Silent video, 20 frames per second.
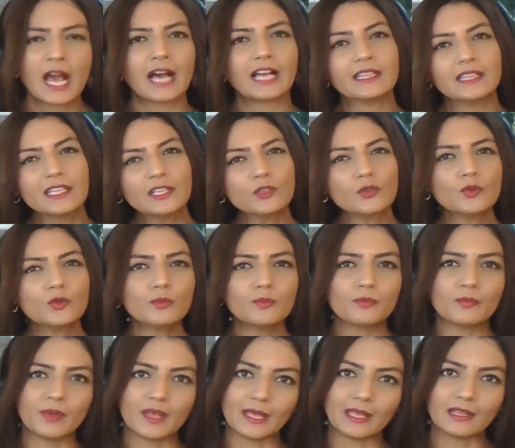a little
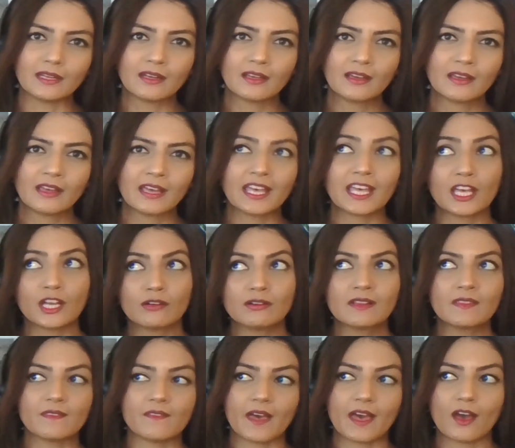bit here
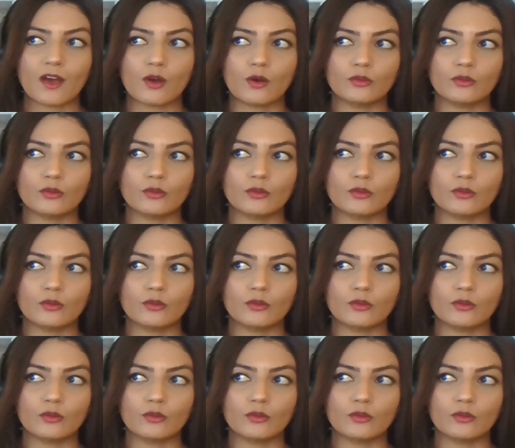and there